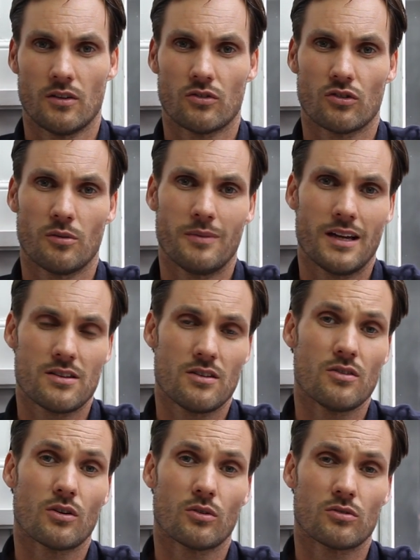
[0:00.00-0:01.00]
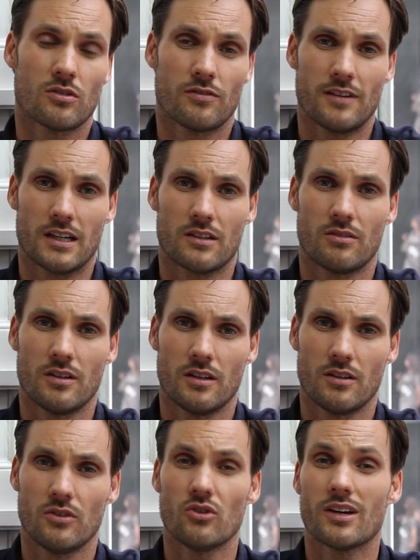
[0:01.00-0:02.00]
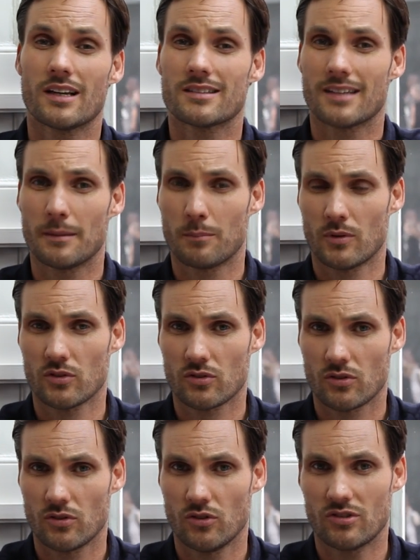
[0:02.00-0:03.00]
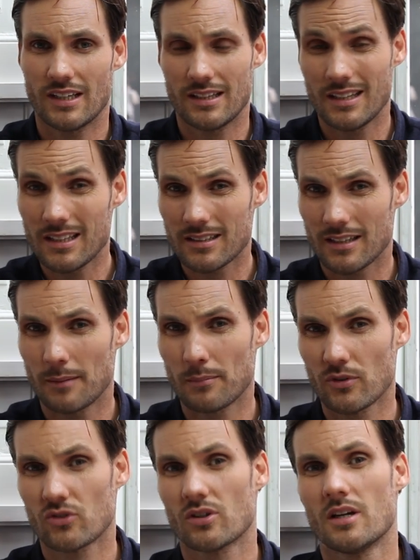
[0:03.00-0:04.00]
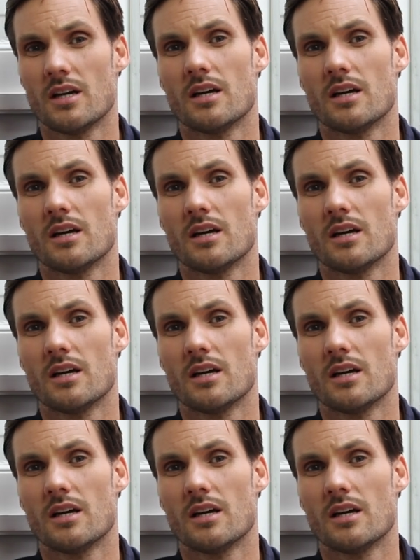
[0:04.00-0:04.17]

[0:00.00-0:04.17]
So imagine you go to a factory, you get samples, you take these samples